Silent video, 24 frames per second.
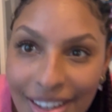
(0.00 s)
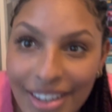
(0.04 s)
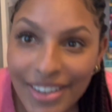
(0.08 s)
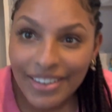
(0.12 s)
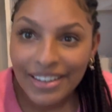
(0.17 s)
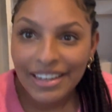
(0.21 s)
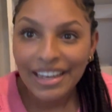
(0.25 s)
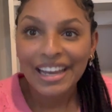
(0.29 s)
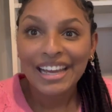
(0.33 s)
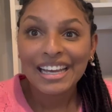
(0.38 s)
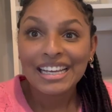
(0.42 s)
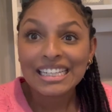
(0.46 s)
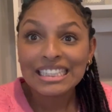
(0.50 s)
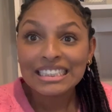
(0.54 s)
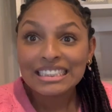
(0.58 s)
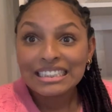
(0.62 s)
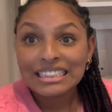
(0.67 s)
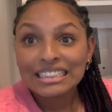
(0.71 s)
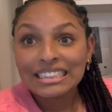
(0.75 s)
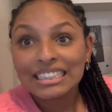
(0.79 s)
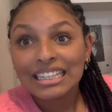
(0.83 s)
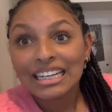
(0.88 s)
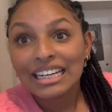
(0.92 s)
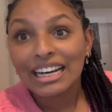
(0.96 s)
Okay,
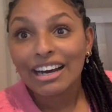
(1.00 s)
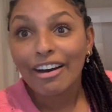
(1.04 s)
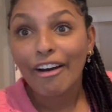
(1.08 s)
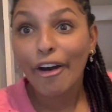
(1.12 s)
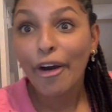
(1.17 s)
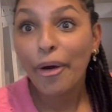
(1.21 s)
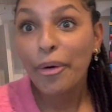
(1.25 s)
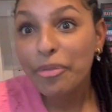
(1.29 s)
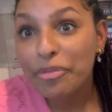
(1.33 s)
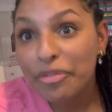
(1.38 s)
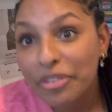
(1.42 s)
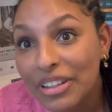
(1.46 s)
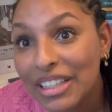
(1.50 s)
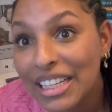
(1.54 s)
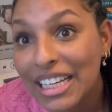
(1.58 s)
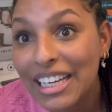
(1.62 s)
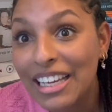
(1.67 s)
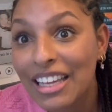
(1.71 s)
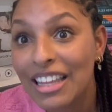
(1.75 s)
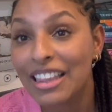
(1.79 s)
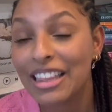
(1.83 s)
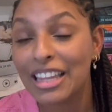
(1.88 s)
hopefully